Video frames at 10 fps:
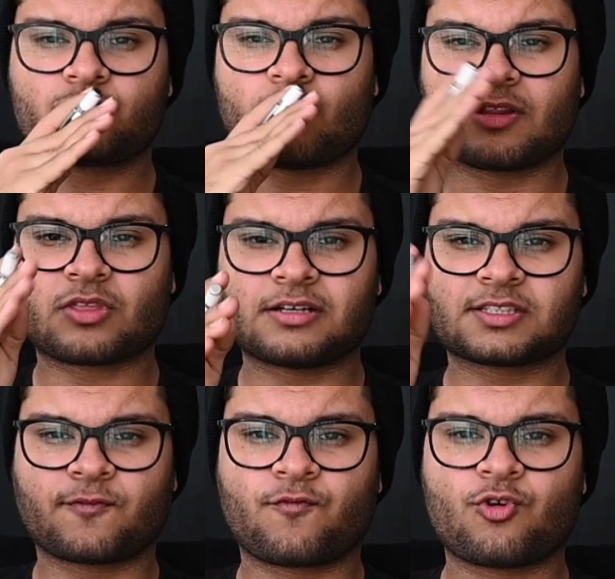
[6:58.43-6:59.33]
to
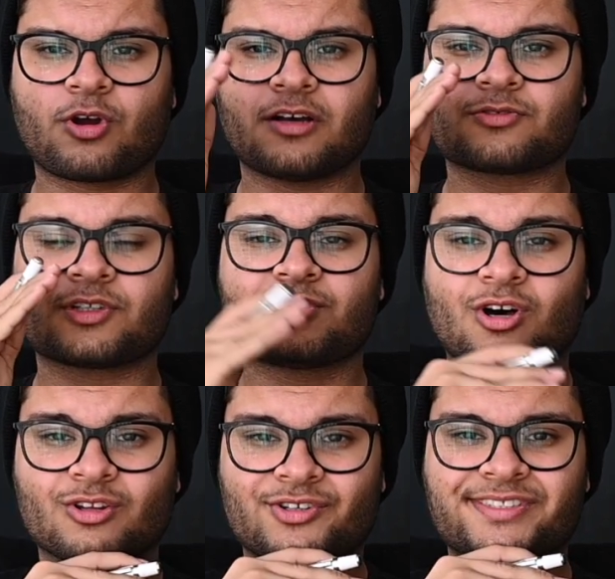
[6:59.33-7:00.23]

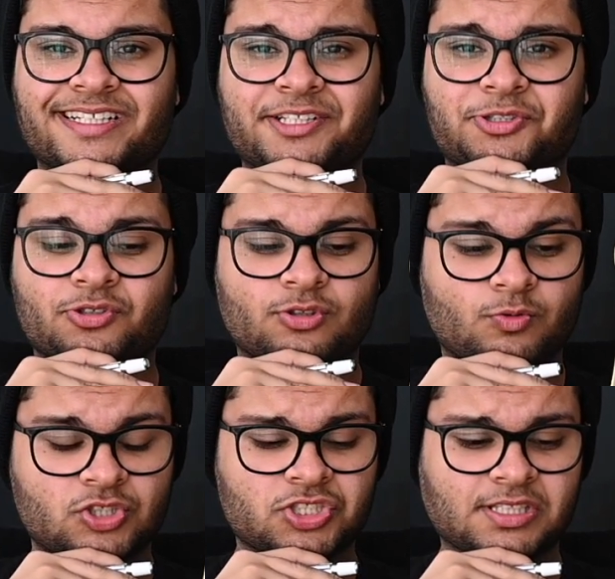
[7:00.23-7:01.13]
$1,400 in total,
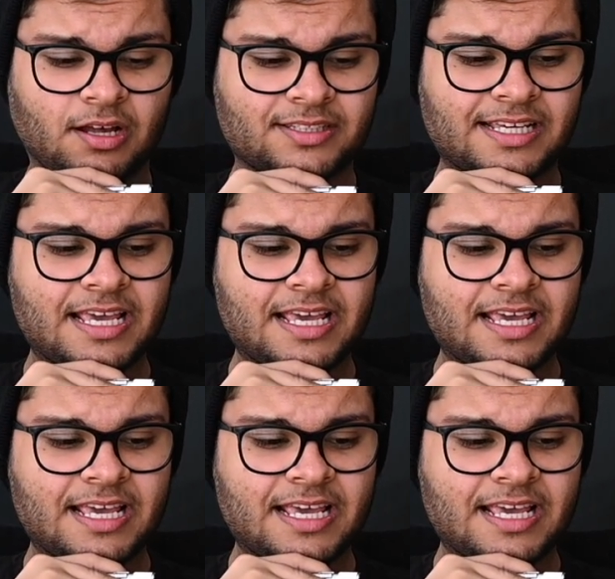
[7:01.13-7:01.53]
which is not